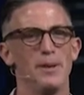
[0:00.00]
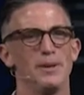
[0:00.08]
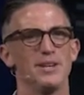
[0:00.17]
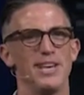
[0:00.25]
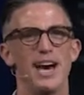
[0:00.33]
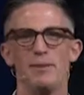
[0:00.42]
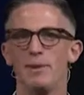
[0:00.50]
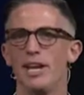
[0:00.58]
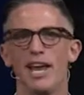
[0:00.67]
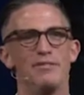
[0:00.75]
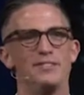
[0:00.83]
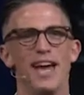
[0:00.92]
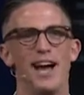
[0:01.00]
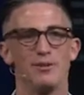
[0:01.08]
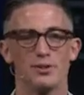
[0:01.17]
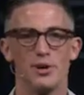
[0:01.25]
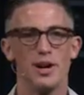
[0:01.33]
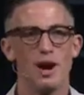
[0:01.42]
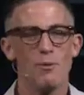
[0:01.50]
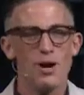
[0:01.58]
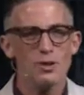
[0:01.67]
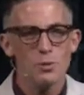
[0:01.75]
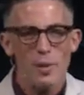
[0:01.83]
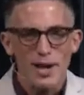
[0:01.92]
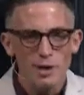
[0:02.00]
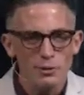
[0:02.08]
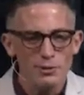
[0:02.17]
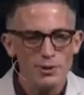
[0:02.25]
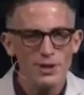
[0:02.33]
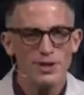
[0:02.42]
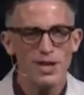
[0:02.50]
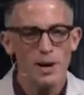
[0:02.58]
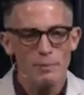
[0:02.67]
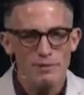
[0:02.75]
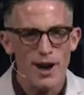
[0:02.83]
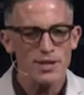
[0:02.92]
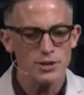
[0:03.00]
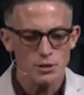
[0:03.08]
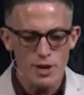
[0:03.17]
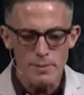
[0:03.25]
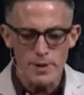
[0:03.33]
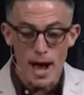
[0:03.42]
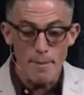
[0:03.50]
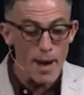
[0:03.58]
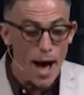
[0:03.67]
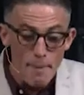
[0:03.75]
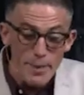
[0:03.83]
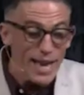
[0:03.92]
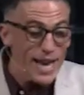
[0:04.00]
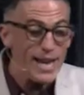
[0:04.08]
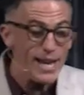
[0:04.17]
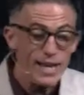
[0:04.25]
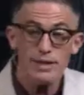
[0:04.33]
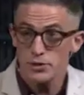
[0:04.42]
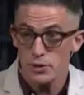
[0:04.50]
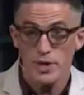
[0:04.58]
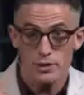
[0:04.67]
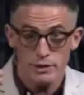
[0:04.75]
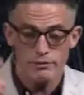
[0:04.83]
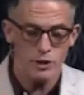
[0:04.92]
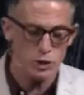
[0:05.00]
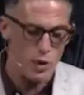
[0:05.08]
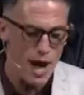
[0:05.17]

Because I'd have been left out. So here I was with my little cup of ice cream, and I'm eating. So here's the visual.